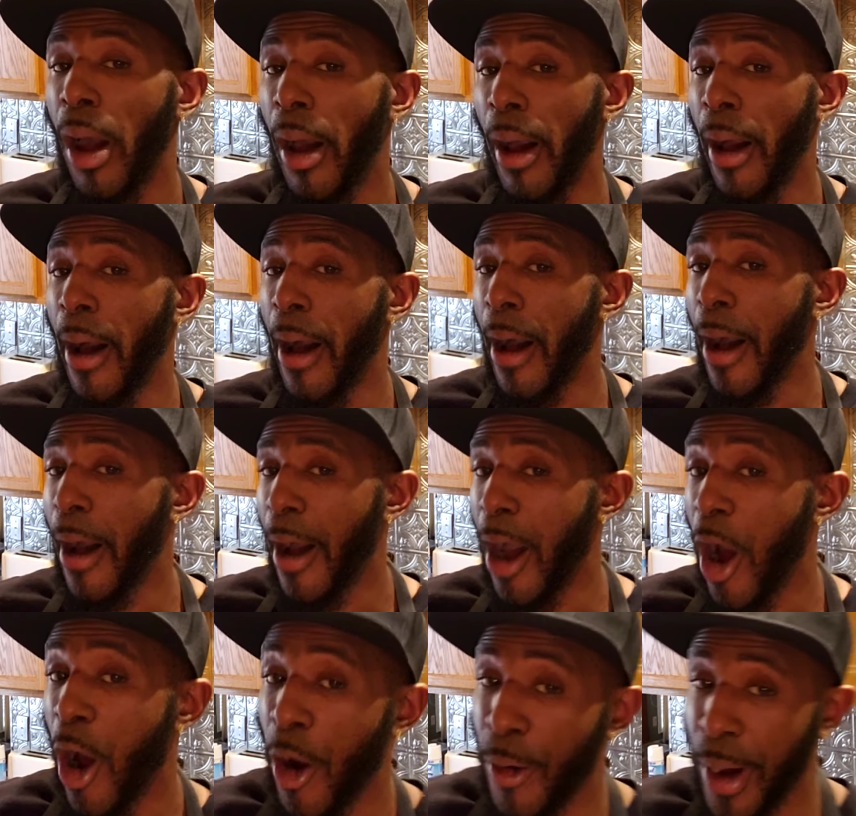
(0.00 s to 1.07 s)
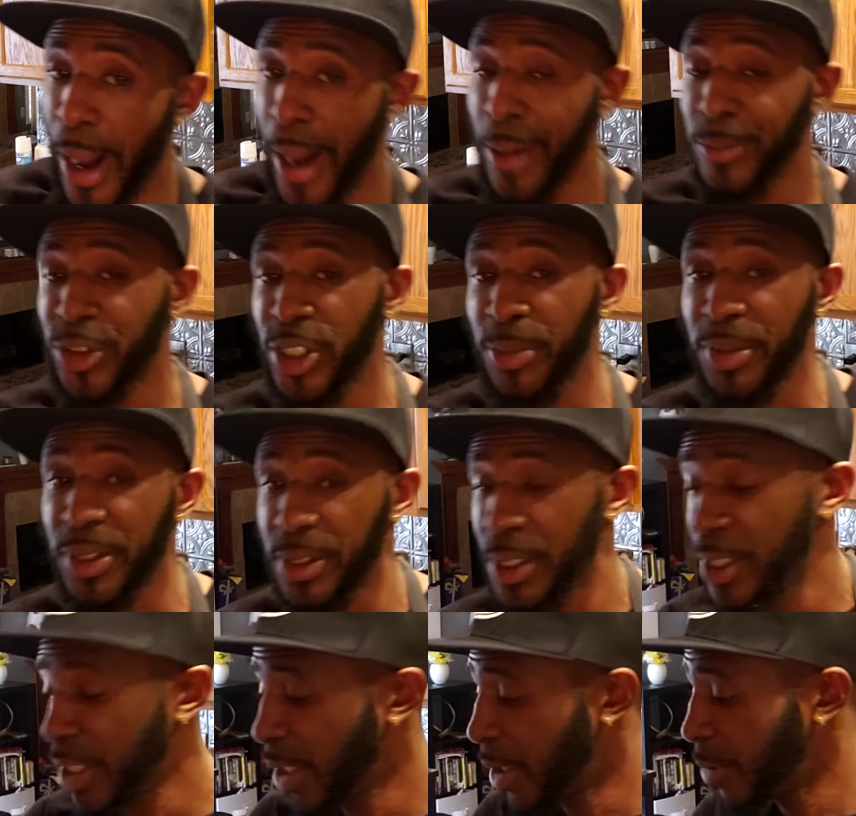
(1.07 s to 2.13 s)
Haha. Oh, I'm tripping.
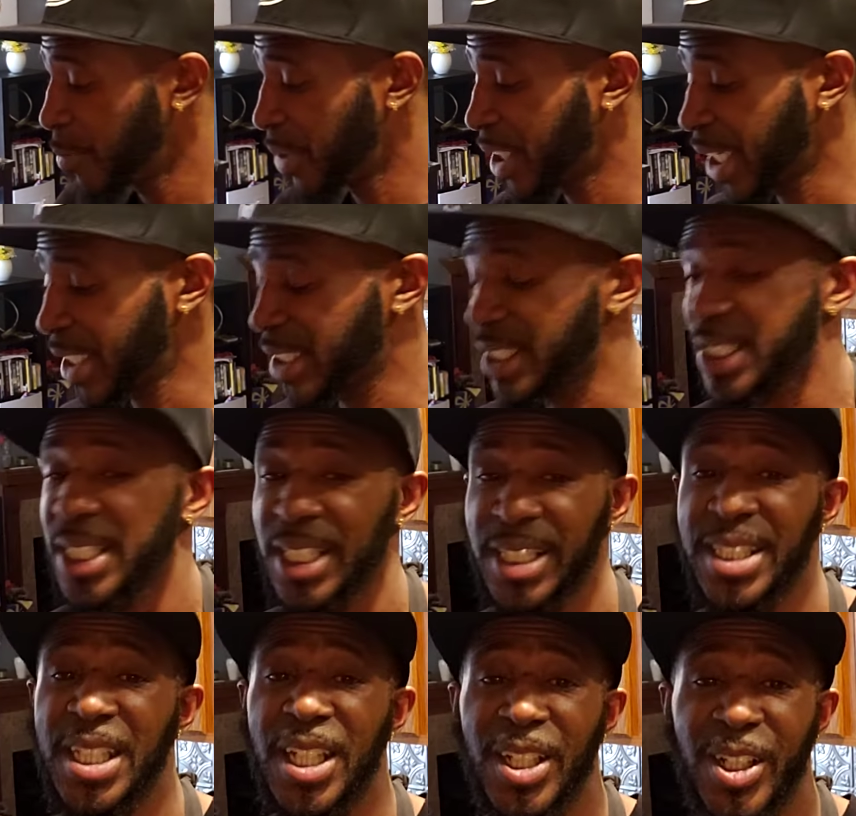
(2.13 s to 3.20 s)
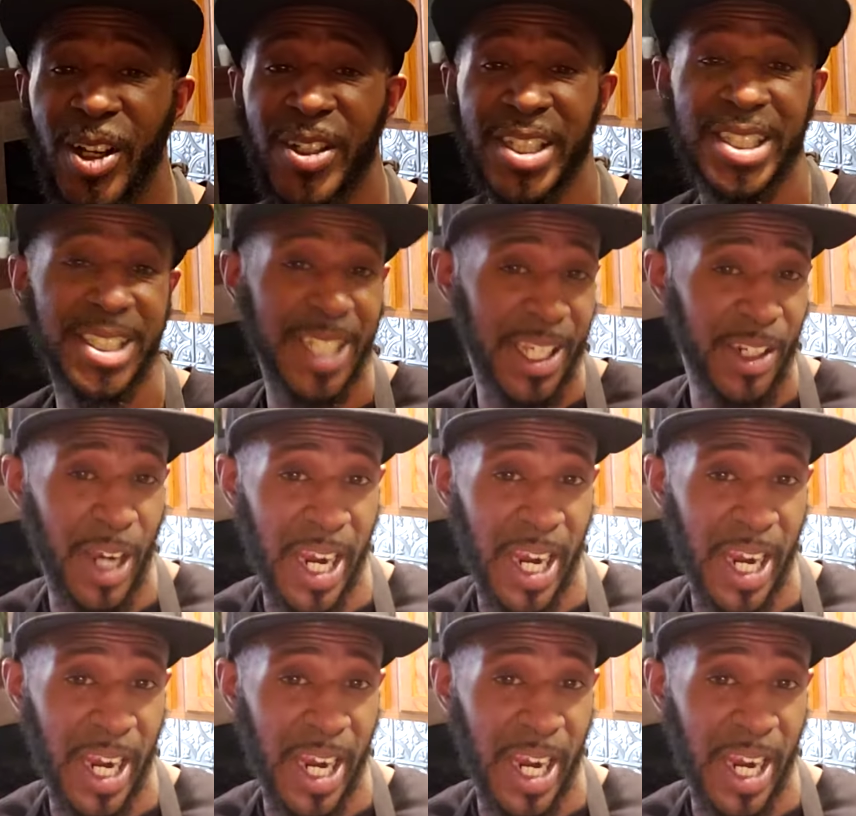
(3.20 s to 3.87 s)
Because it's in a silicone container,